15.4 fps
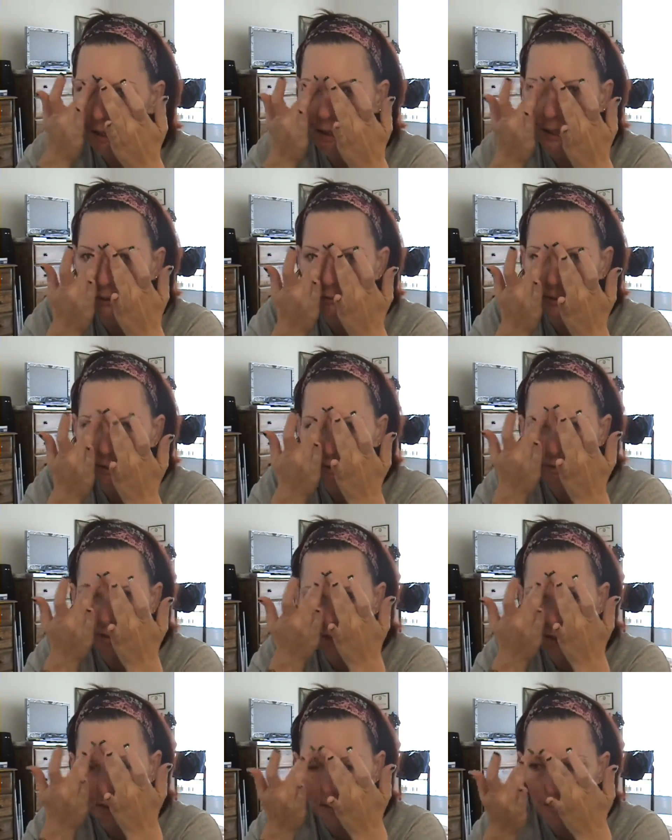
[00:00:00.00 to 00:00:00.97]
I got
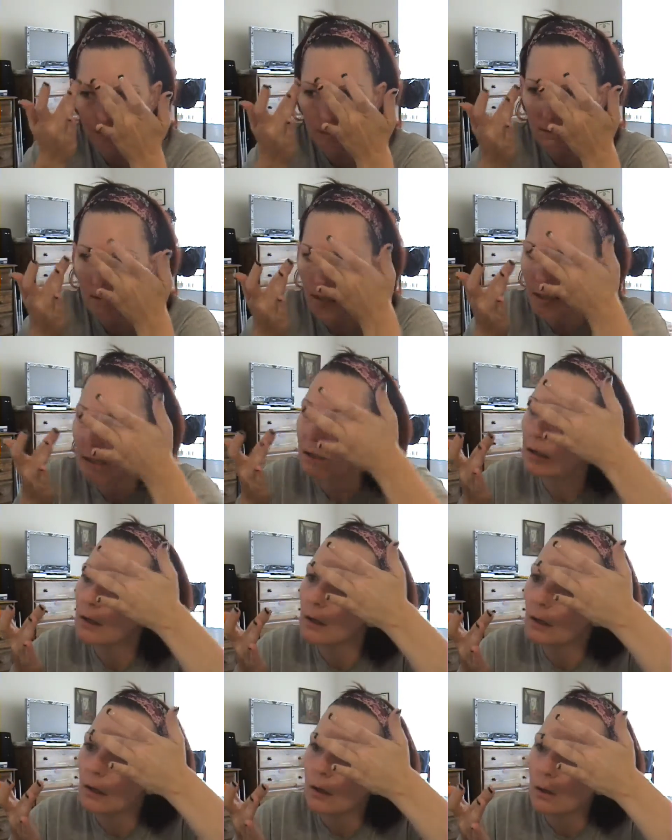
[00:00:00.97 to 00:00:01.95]
wrinkles here that I,
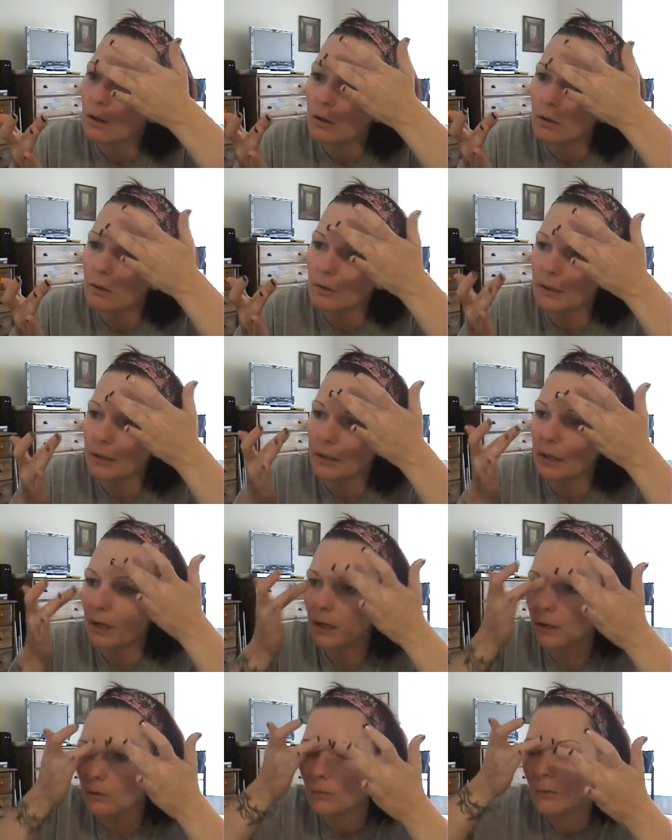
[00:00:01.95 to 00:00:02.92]

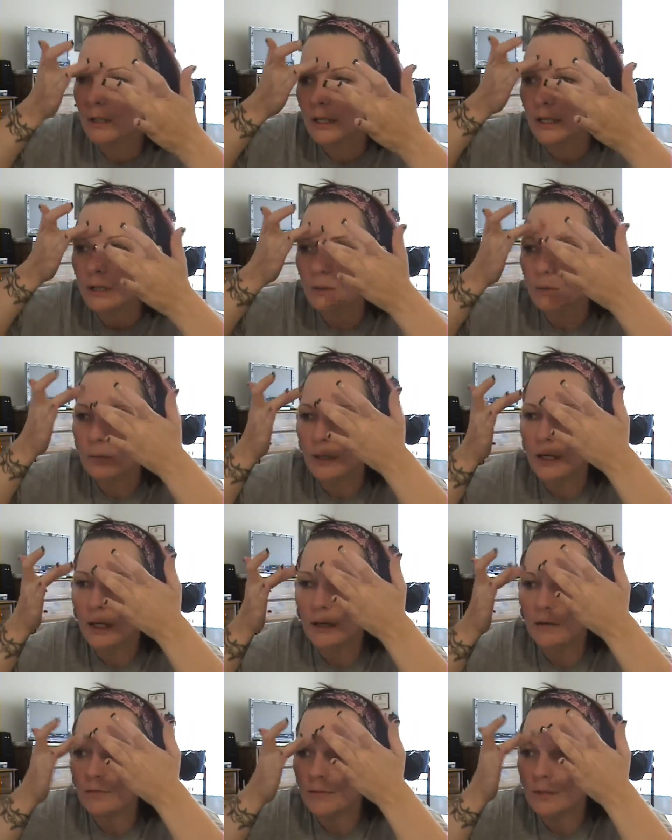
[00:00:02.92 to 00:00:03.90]
want to get rid
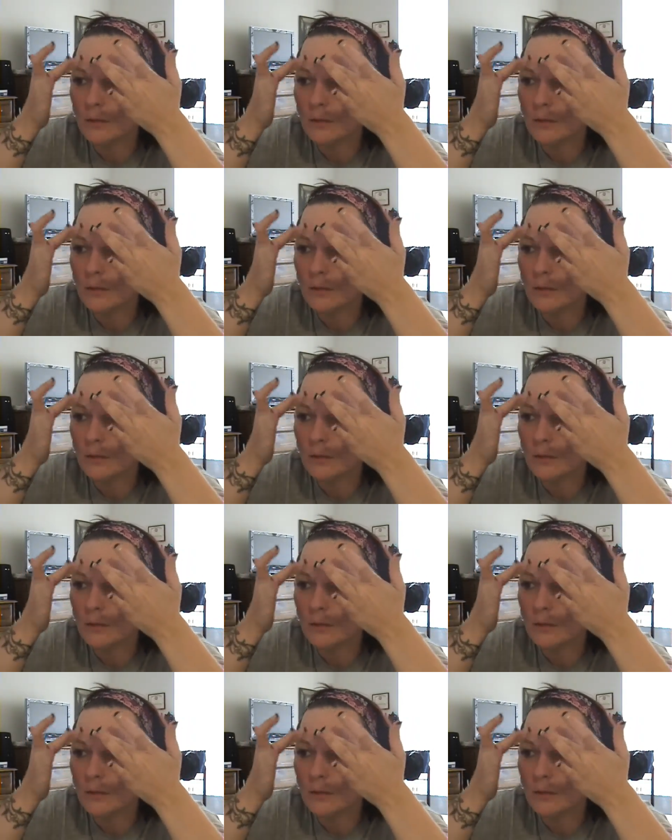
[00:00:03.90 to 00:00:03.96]
of.